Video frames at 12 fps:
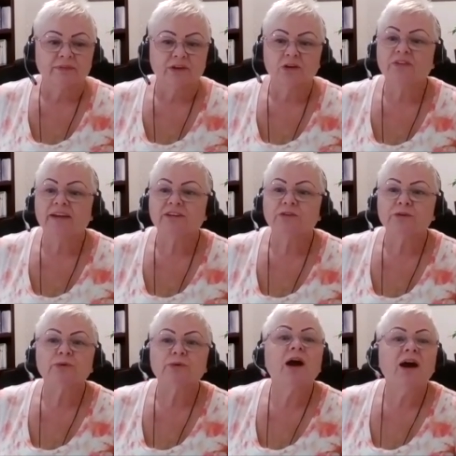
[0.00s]
Connect to
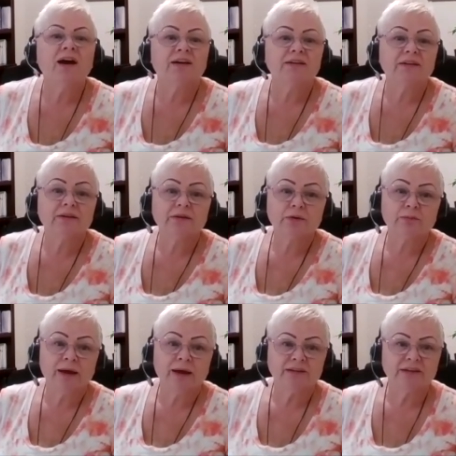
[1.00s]
your heart. Your
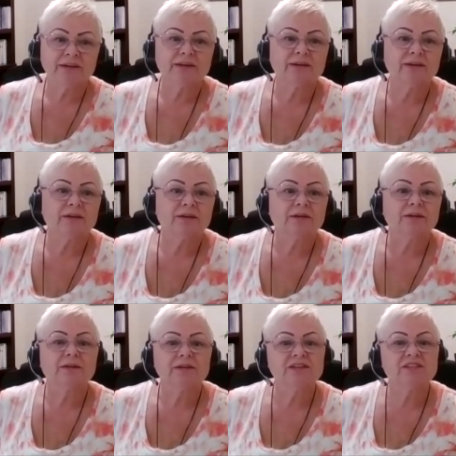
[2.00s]
mind
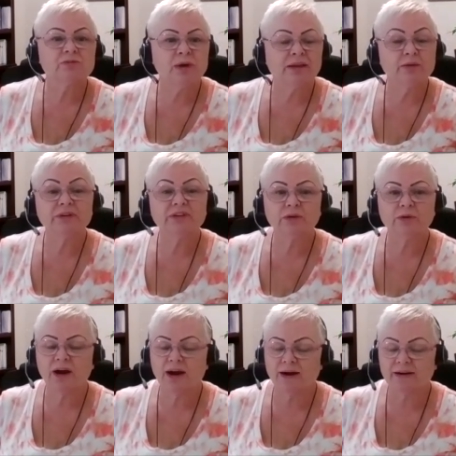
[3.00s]
is one with your
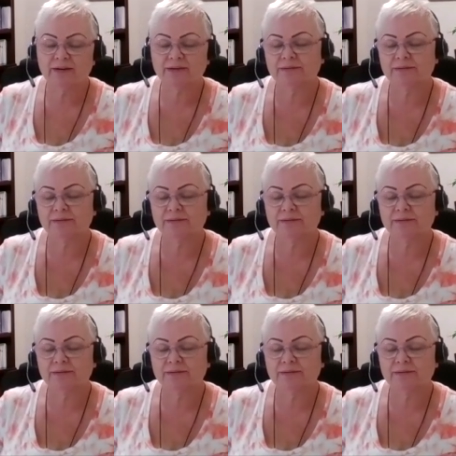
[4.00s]
heart.